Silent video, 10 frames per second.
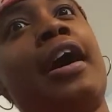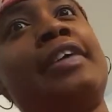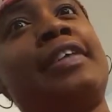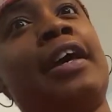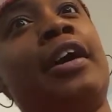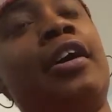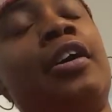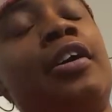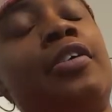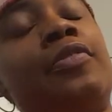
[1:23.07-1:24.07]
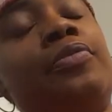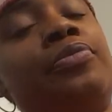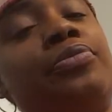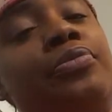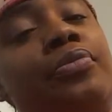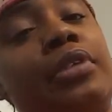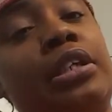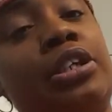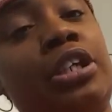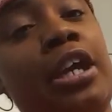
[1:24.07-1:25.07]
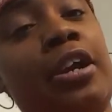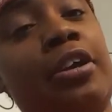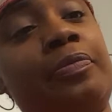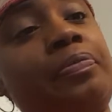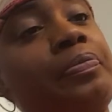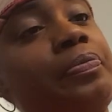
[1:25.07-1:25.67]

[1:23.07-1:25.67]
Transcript: I said, um, Share.